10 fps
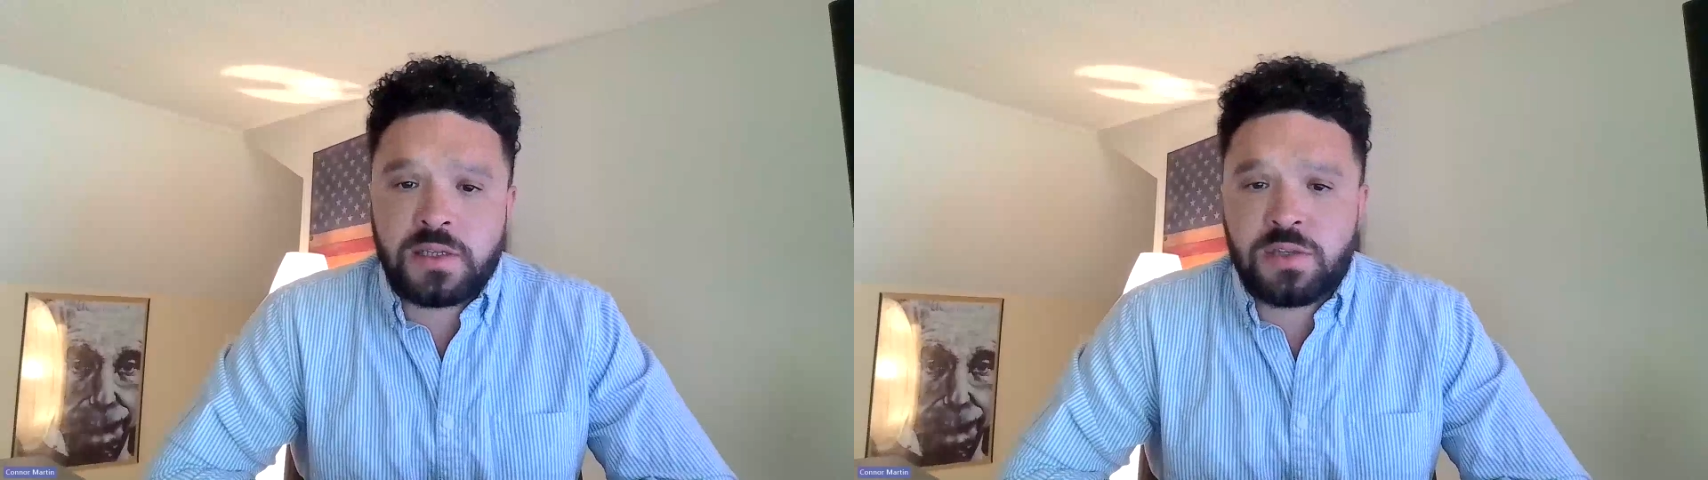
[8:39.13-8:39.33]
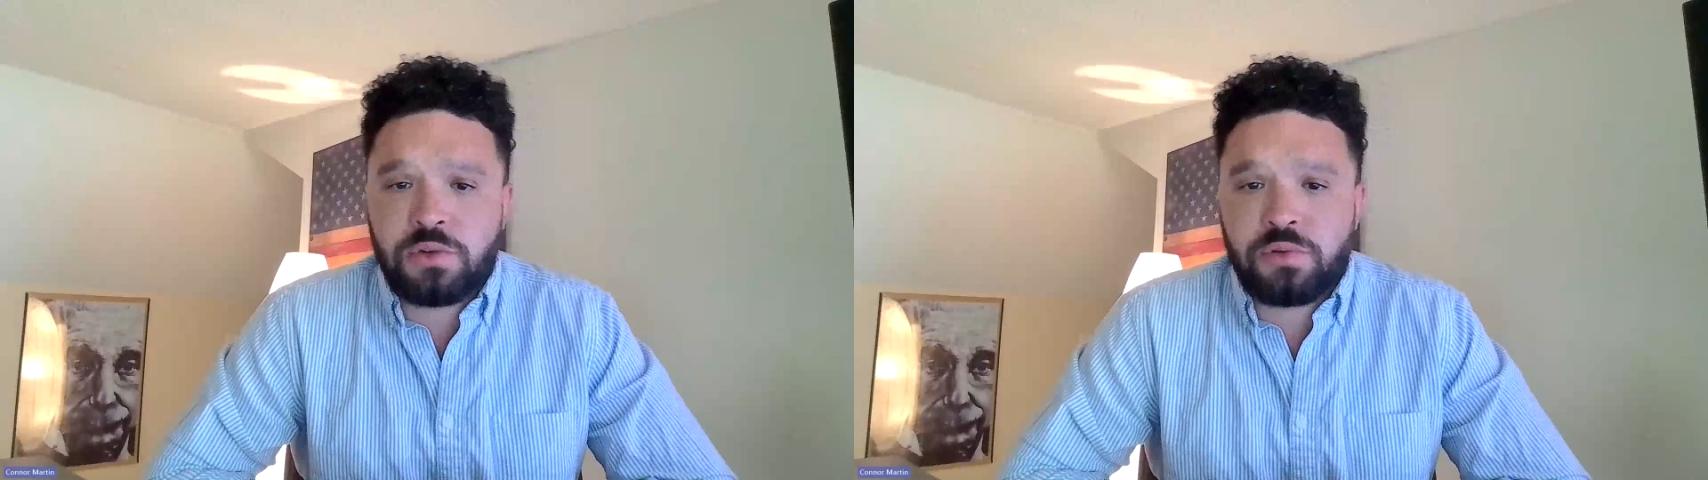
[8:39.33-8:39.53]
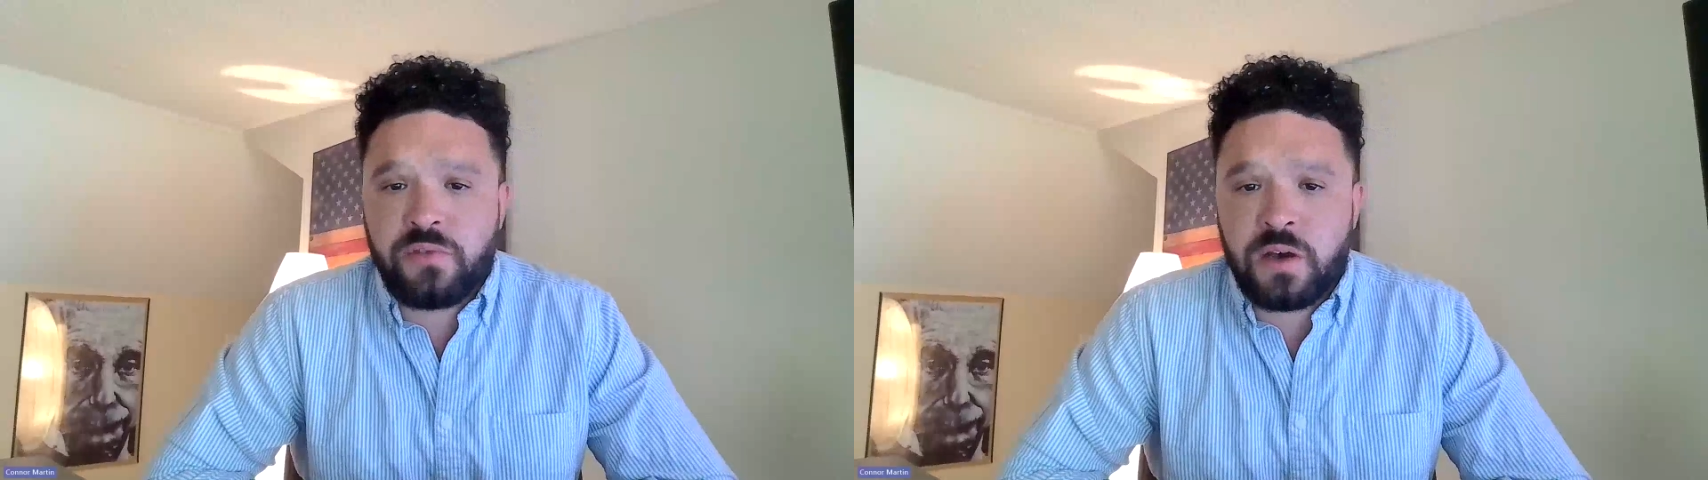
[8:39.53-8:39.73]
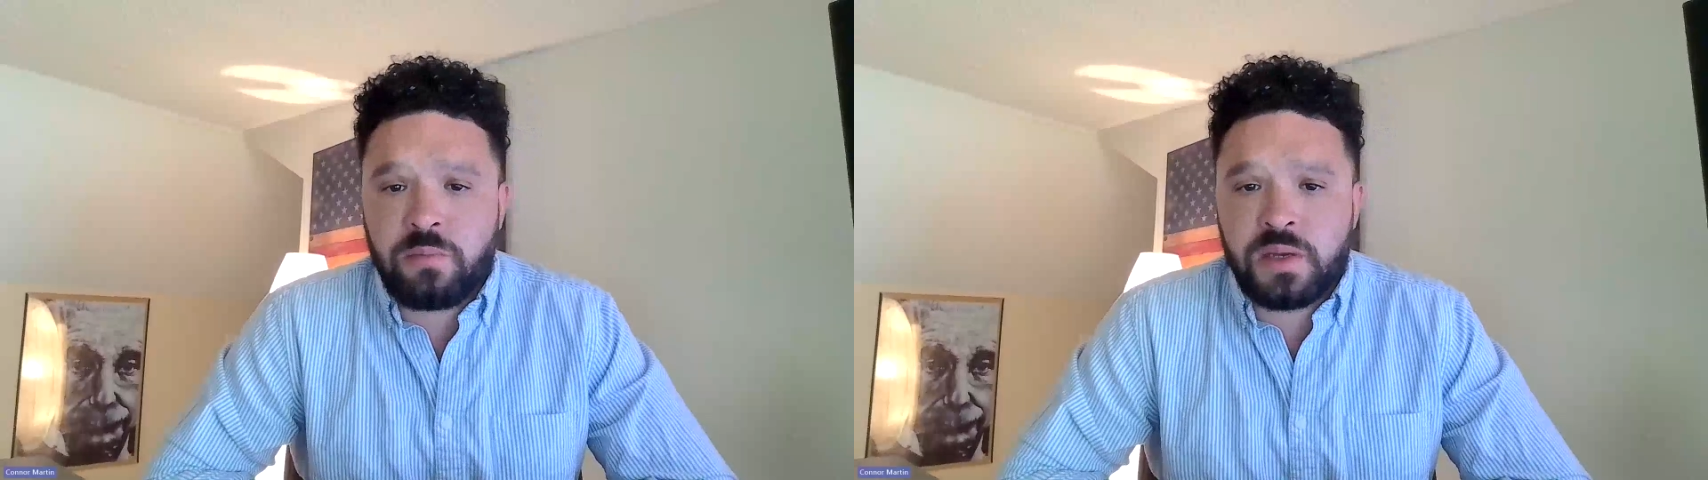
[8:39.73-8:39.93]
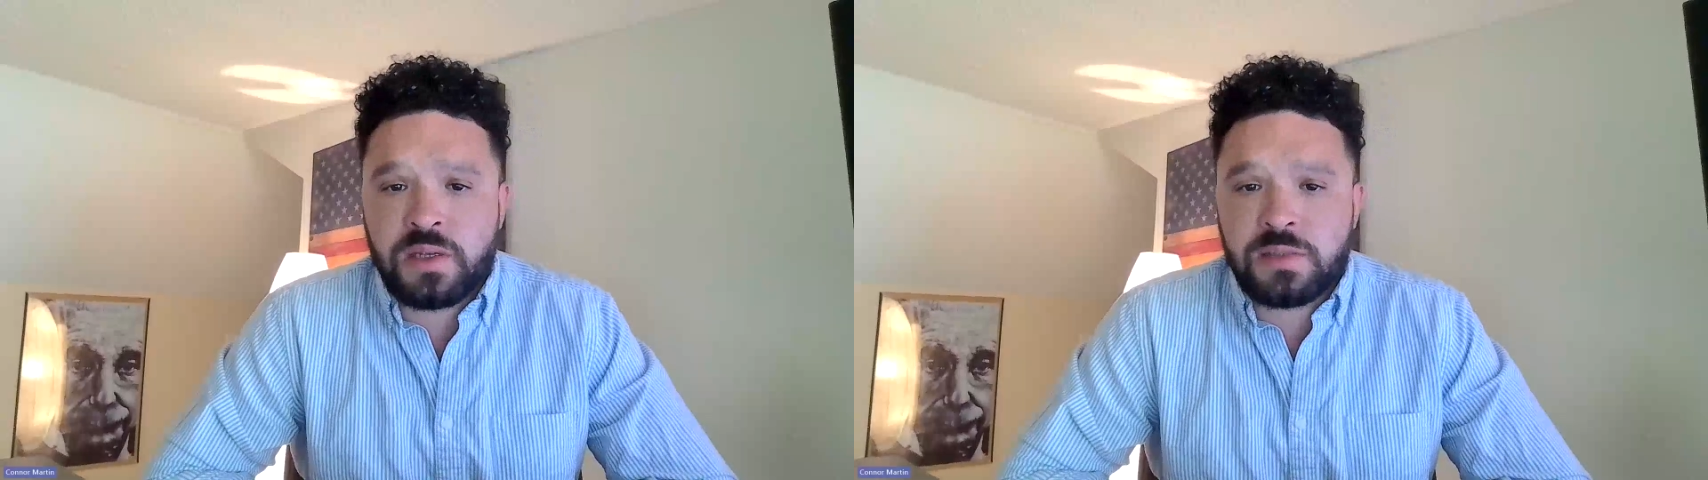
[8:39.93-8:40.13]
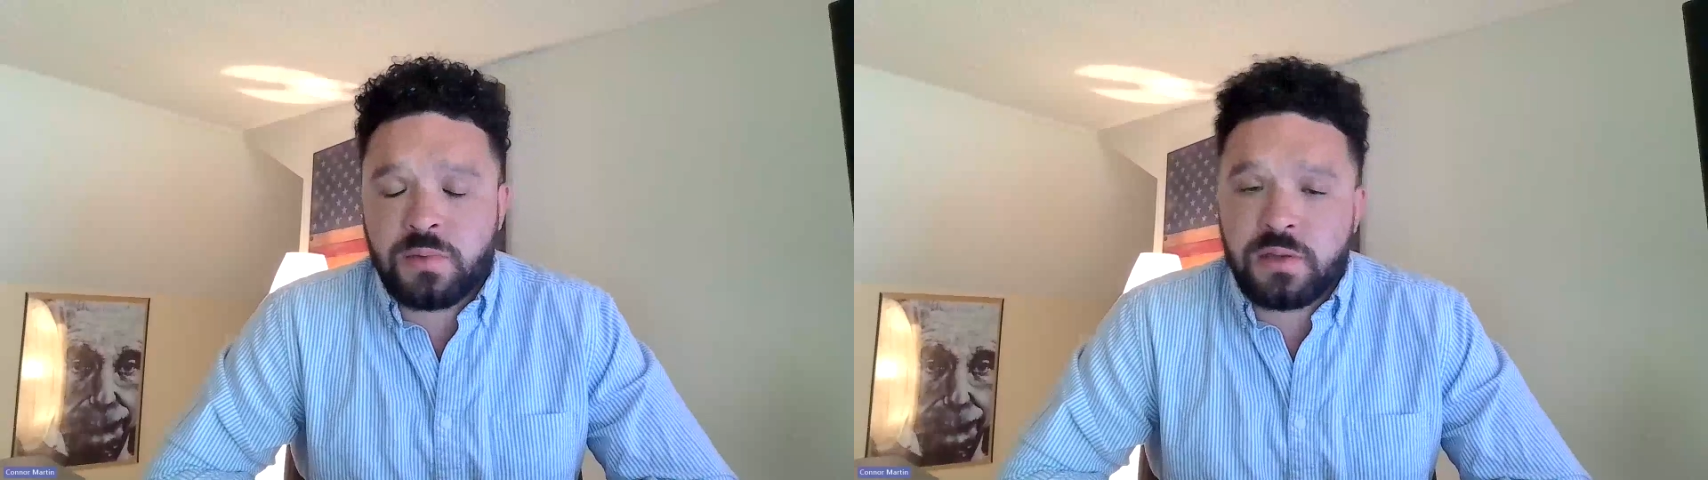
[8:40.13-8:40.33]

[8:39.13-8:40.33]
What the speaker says: these new developments,